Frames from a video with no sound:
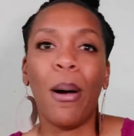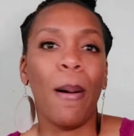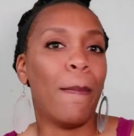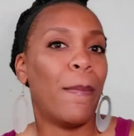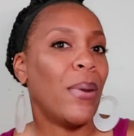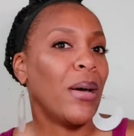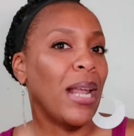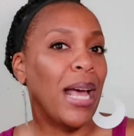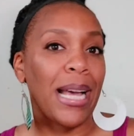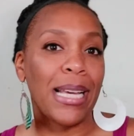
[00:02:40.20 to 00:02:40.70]

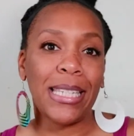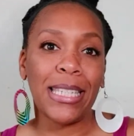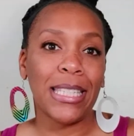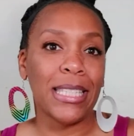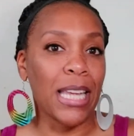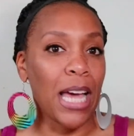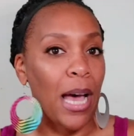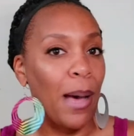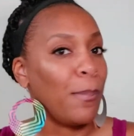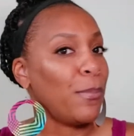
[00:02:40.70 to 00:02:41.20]
But I
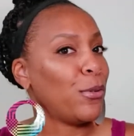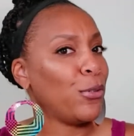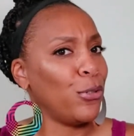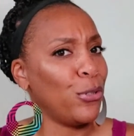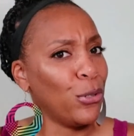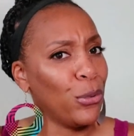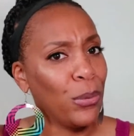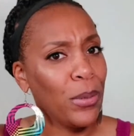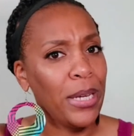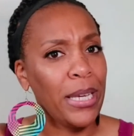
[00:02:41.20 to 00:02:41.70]
stopped
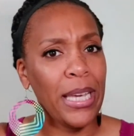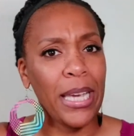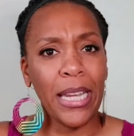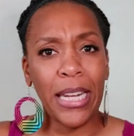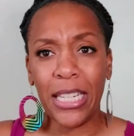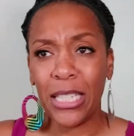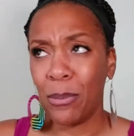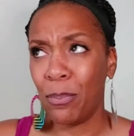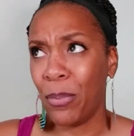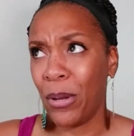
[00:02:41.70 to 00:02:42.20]
doing it.
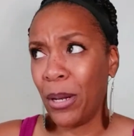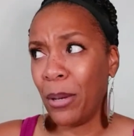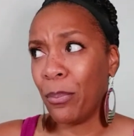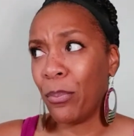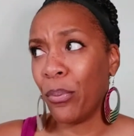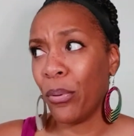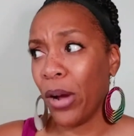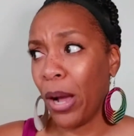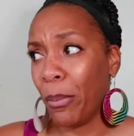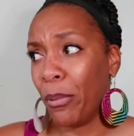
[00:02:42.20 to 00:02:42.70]
It's been
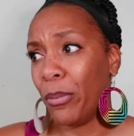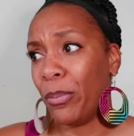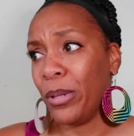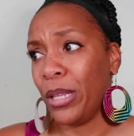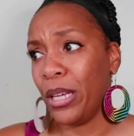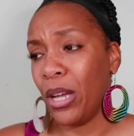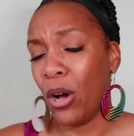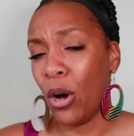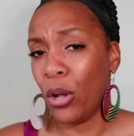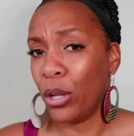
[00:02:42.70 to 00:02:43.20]
probably
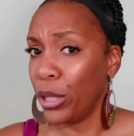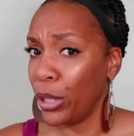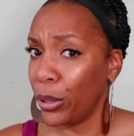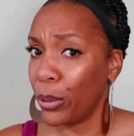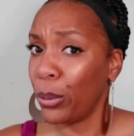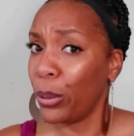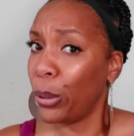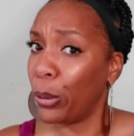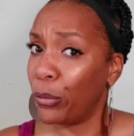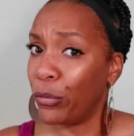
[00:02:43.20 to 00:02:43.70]
a
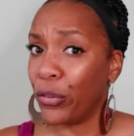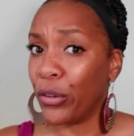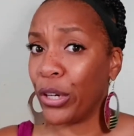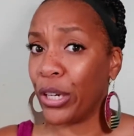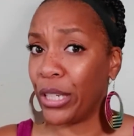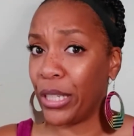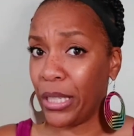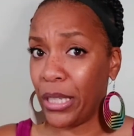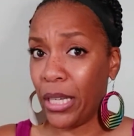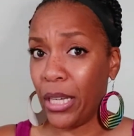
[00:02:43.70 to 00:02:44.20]
little over
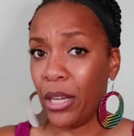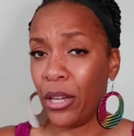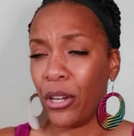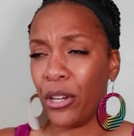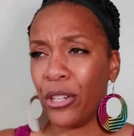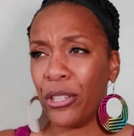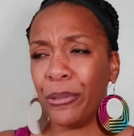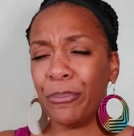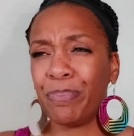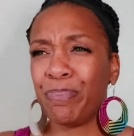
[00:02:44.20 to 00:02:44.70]
a
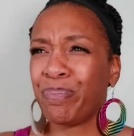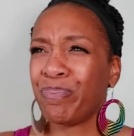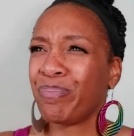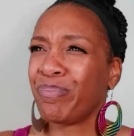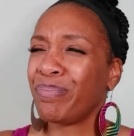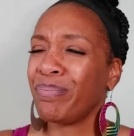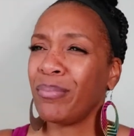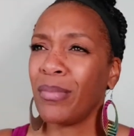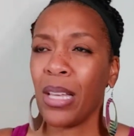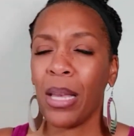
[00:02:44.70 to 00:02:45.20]
year,
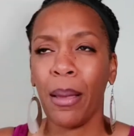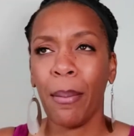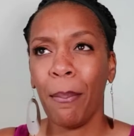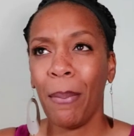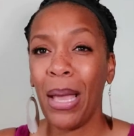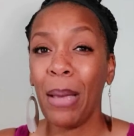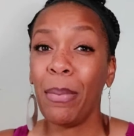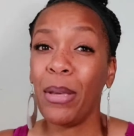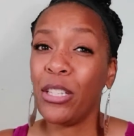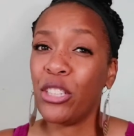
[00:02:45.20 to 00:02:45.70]

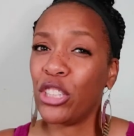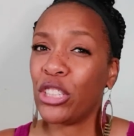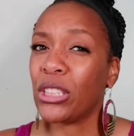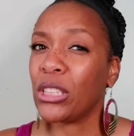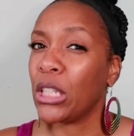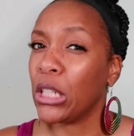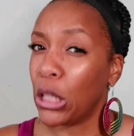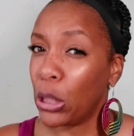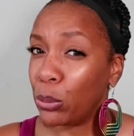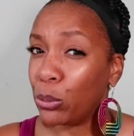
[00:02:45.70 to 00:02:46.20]
maybe just
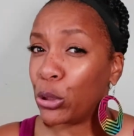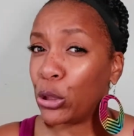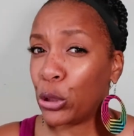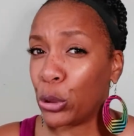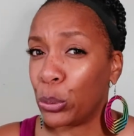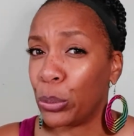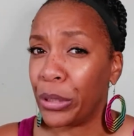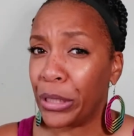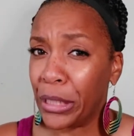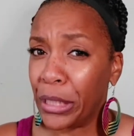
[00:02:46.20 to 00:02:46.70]
close
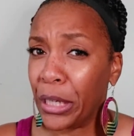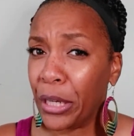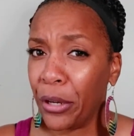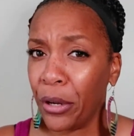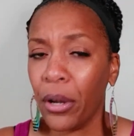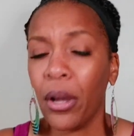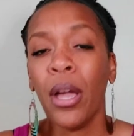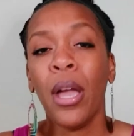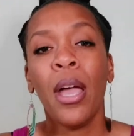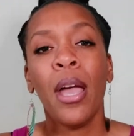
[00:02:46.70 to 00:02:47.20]
to a
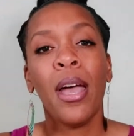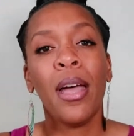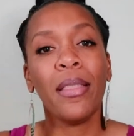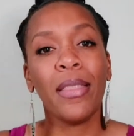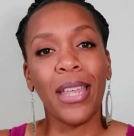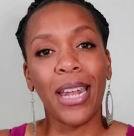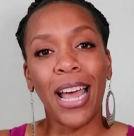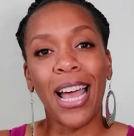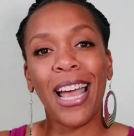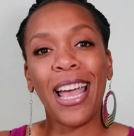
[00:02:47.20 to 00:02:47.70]
year,
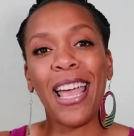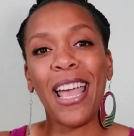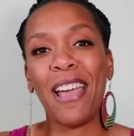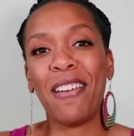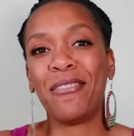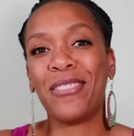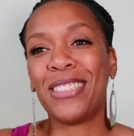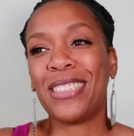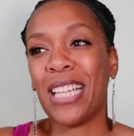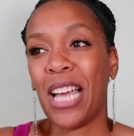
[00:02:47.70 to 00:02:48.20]
that I
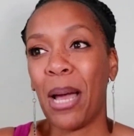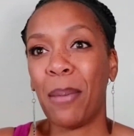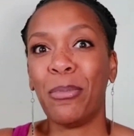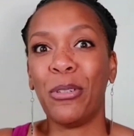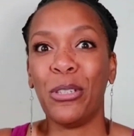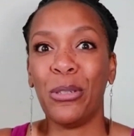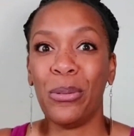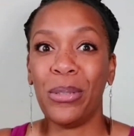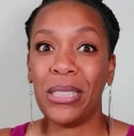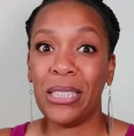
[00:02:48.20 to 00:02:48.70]
have stopped
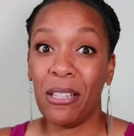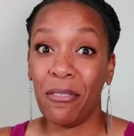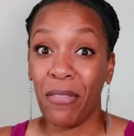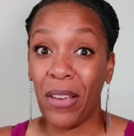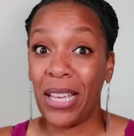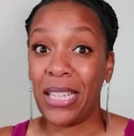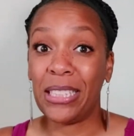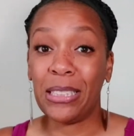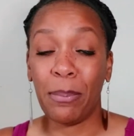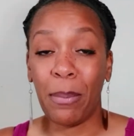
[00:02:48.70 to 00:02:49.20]
using
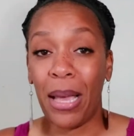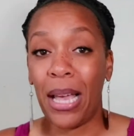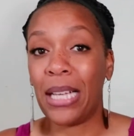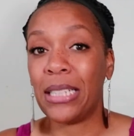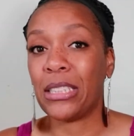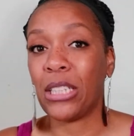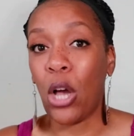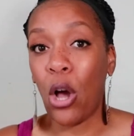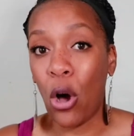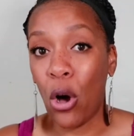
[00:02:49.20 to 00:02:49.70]
face
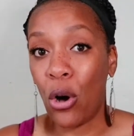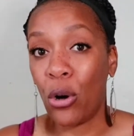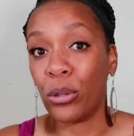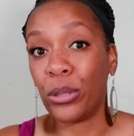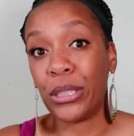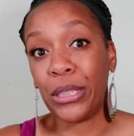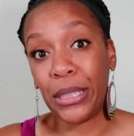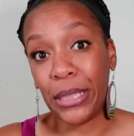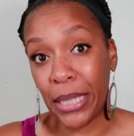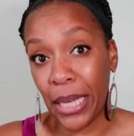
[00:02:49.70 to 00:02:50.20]
masks
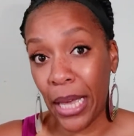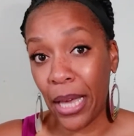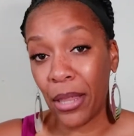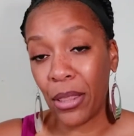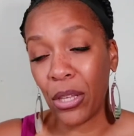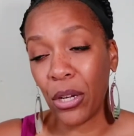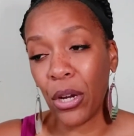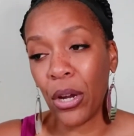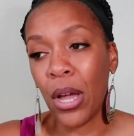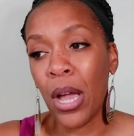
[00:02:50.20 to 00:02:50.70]

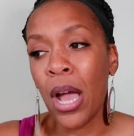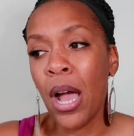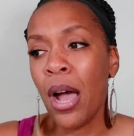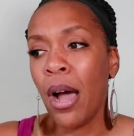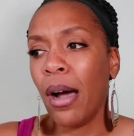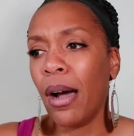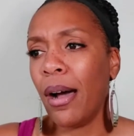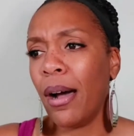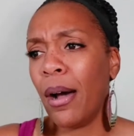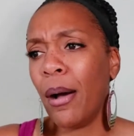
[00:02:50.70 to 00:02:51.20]
altogether.
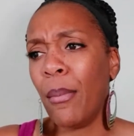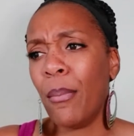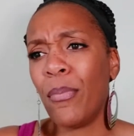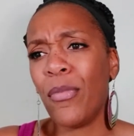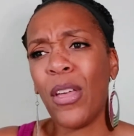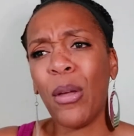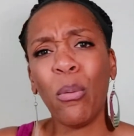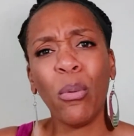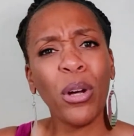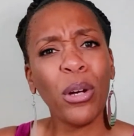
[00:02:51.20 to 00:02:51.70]

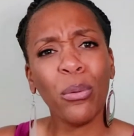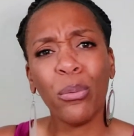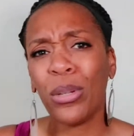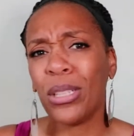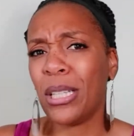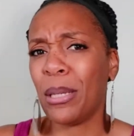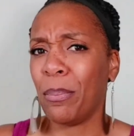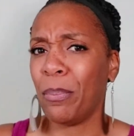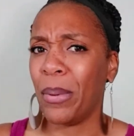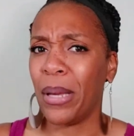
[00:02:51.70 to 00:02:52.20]
They weren't
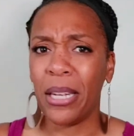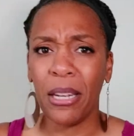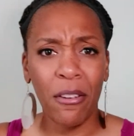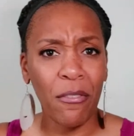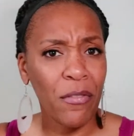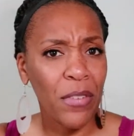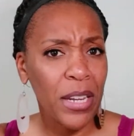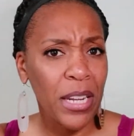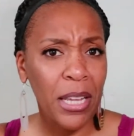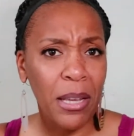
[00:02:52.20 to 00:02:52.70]
really
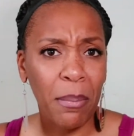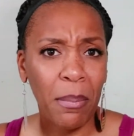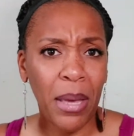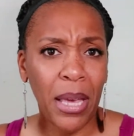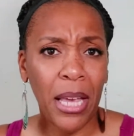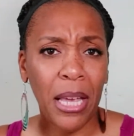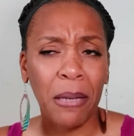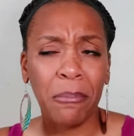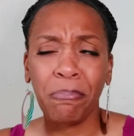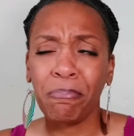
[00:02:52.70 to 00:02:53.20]
benefiting
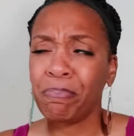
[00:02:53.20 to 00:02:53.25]
me.